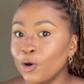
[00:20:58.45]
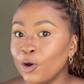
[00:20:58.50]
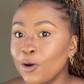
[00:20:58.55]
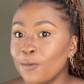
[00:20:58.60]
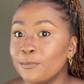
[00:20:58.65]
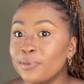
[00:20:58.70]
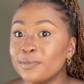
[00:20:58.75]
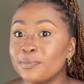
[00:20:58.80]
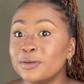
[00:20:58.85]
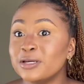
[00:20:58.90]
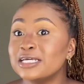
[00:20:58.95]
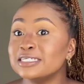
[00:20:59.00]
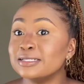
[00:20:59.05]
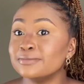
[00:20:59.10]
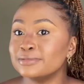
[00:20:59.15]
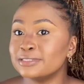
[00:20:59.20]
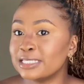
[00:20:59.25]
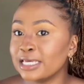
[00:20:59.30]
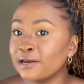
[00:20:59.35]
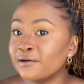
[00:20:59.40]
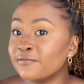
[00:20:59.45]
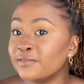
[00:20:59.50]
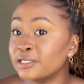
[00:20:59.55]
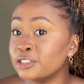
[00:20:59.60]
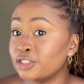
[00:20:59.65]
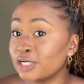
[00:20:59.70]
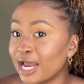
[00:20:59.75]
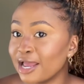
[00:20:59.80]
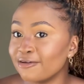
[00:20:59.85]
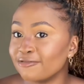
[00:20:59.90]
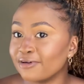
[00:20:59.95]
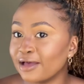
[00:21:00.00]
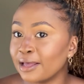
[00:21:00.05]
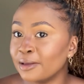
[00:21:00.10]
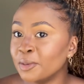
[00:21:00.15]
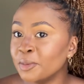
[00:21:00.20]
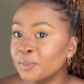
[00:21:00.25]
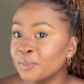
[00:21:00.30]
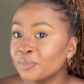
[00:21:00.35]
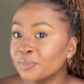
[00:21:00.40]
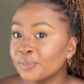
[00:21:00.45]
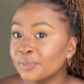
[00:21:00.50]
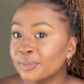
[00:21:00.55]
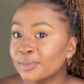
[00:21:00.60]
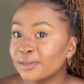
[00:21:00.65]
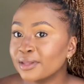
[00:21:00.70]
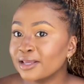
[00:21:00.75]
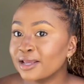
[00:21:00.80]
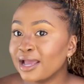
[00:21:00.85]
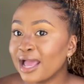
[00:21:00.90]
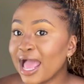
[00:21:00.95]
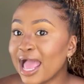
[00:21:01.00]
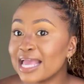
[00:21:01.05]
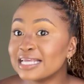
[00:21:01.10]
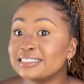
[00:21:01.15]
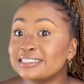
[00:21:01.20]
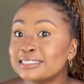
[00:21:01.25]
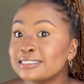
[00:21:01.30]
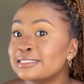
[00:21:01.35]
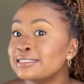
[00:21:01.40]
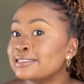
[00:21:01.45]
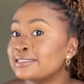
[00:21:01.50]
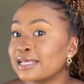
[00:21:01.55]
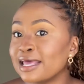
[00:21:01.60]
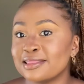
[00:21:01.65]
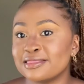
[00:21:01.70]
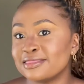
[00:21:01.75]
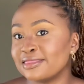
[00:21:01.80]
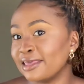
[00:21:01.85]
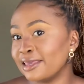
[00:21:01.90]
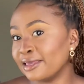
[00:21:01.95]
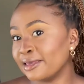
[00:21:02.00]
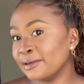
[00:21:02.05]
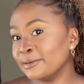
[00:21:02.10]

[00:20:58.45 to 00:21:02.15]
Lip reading: but because I'm scared of the driver, I just sat there.